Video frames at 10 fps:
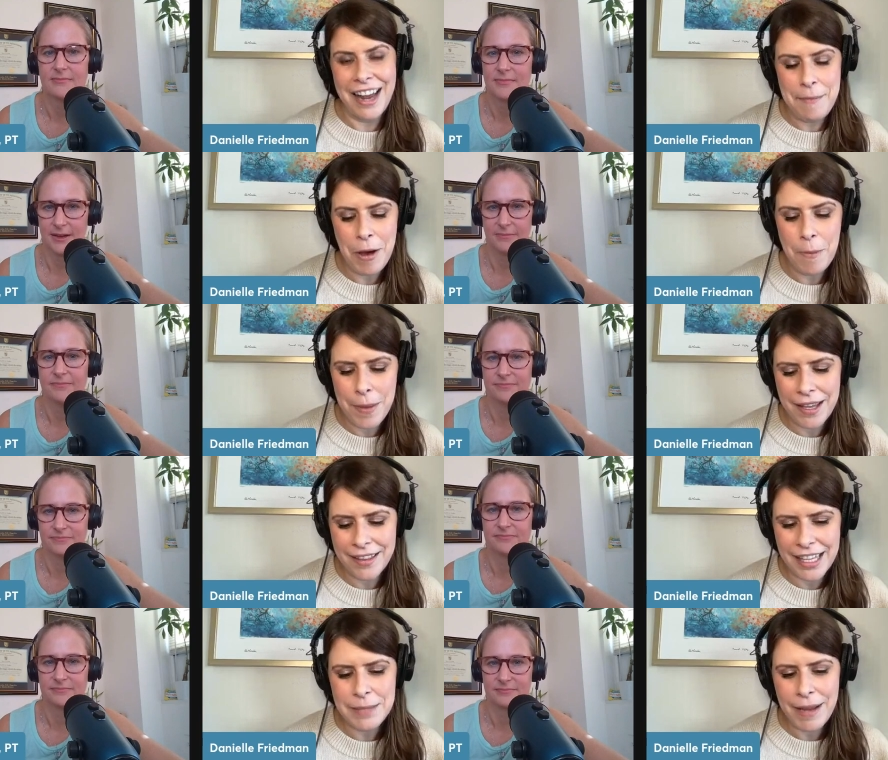Speaker 1: I'm hoping
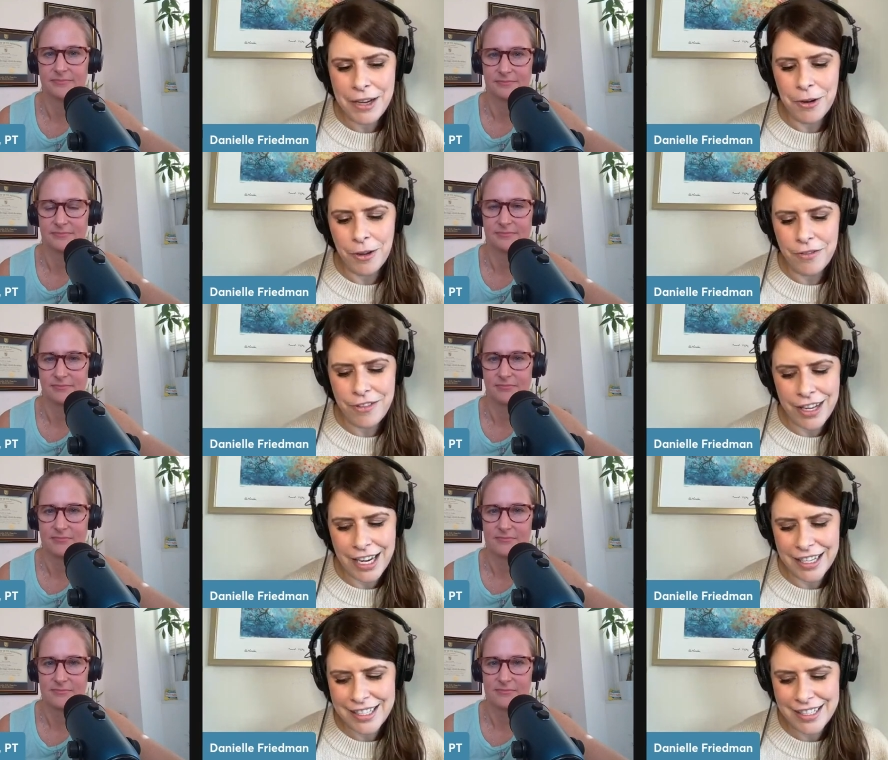yep. that's my goal for the
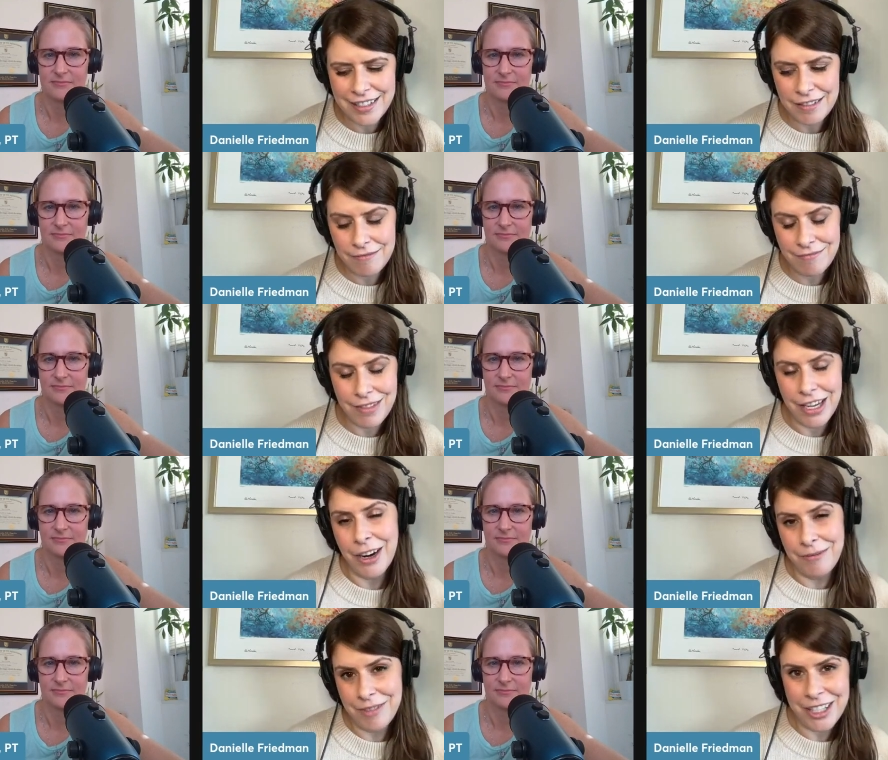next
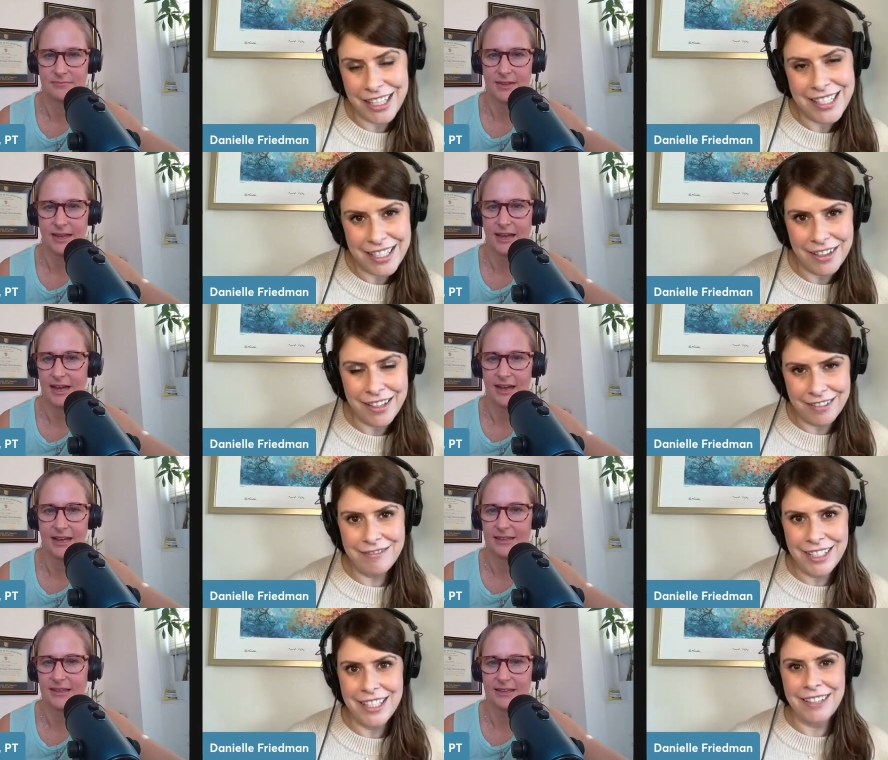year, really, to
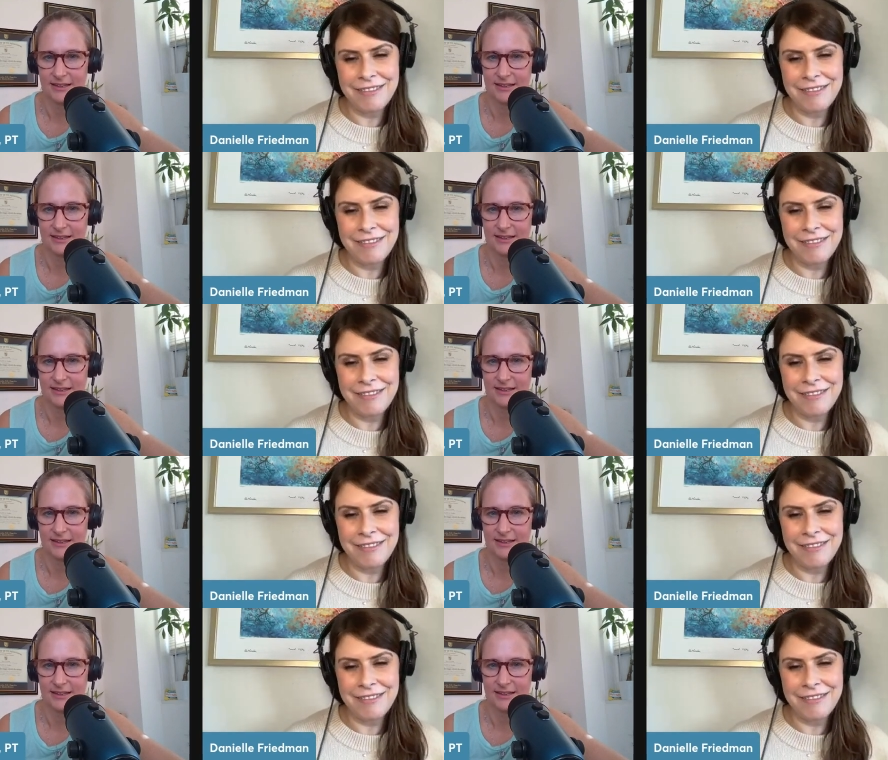to